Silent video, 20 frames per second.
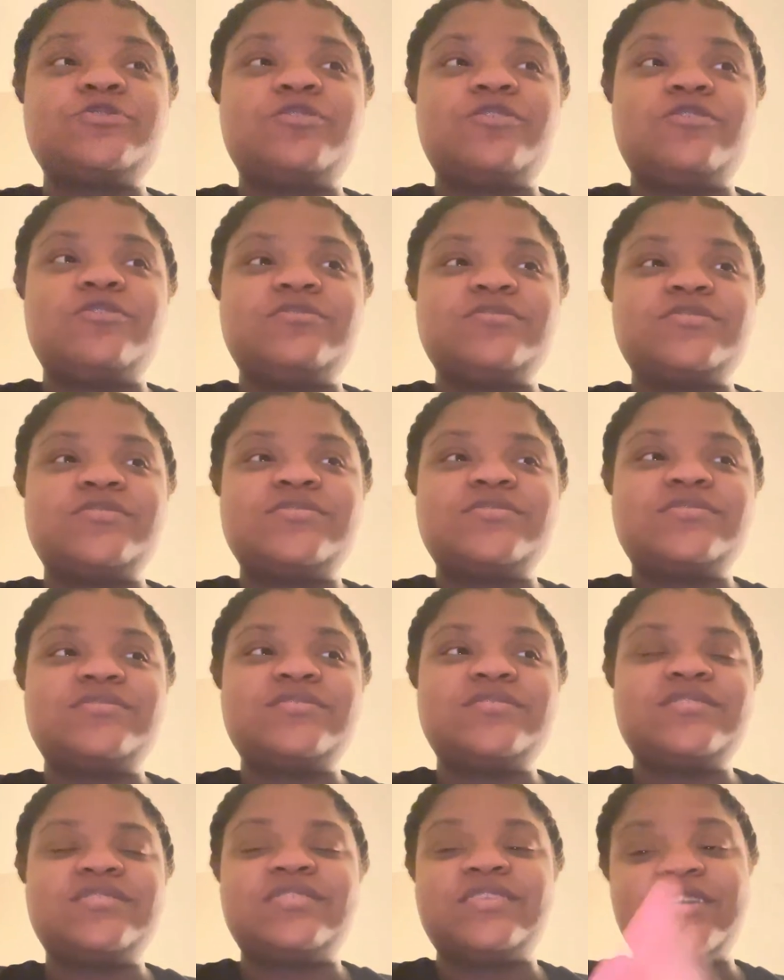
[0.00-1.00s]
crossed
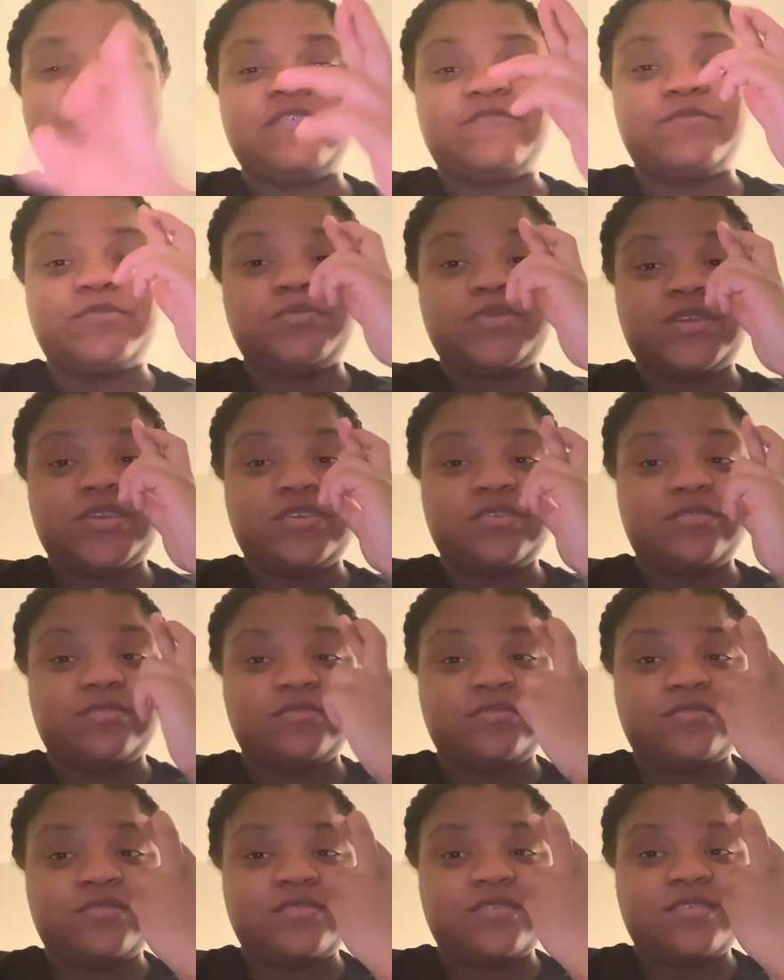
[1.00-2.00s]
they have a bed
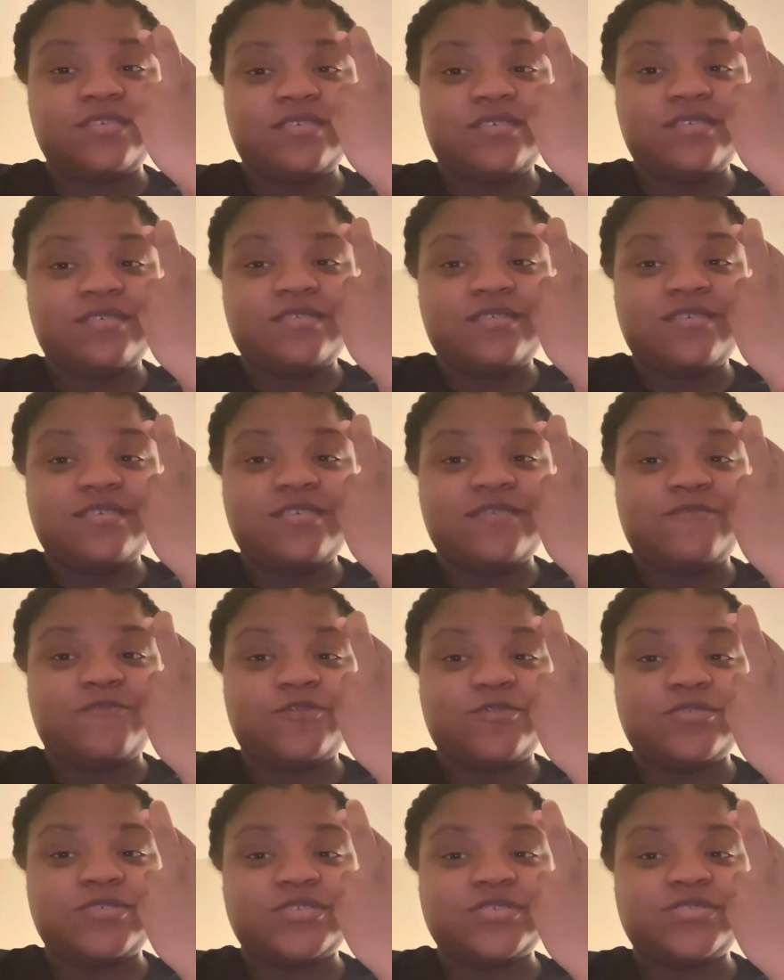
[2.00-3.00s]

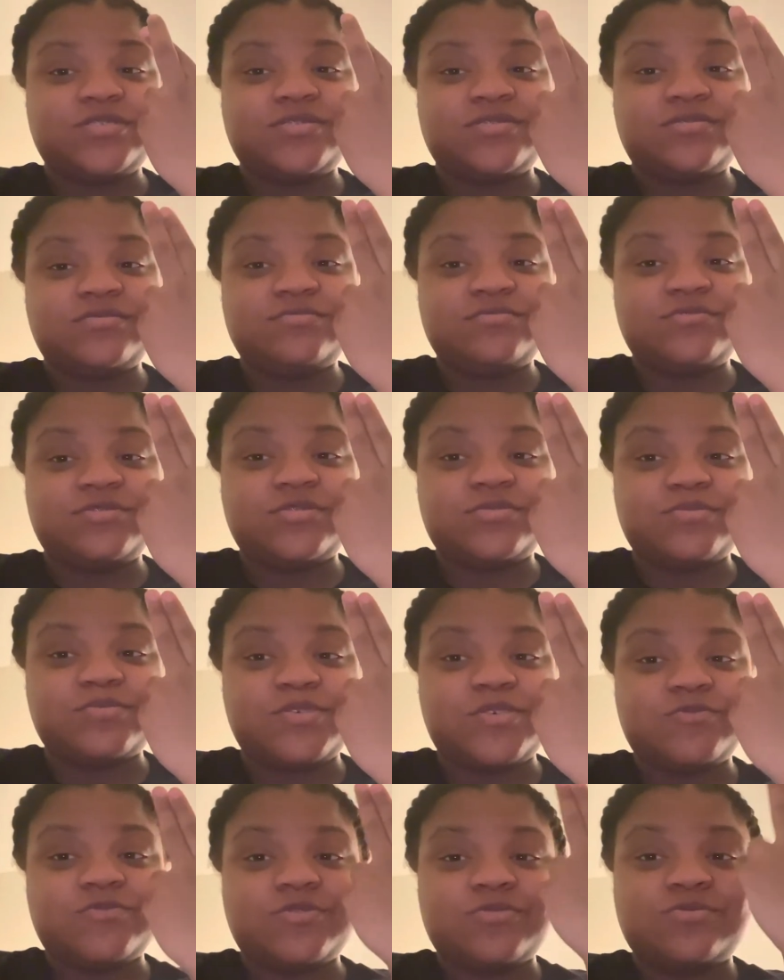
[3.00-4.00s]
for us
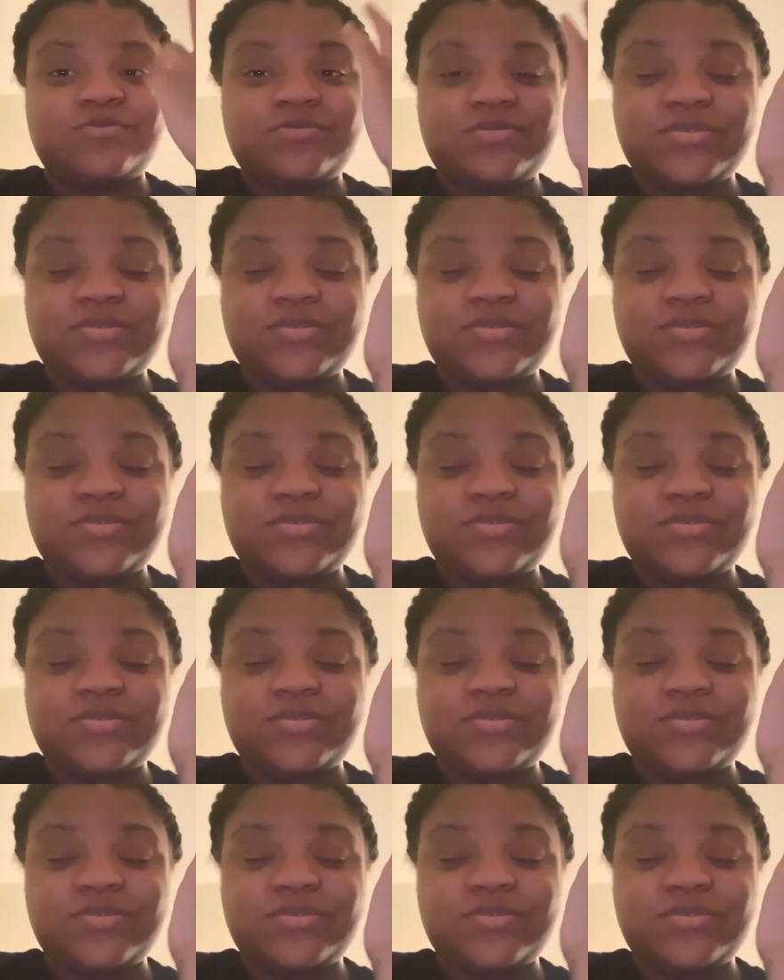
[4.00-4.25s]
tomorrow.